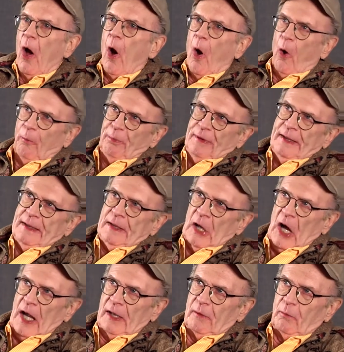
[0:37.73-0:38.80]
Opening
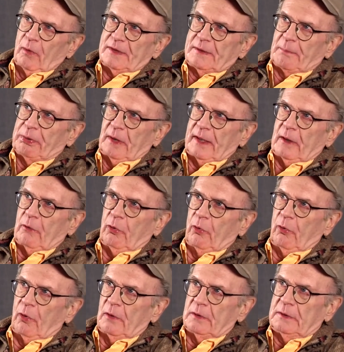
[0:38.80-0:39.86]
night was a play
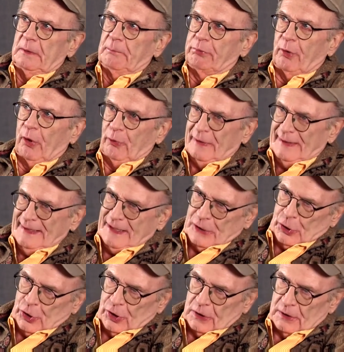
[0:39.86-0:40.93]
called Broken
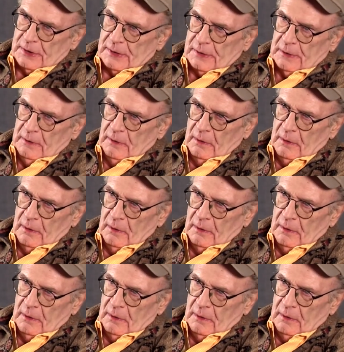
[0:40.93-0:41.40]
Dishes,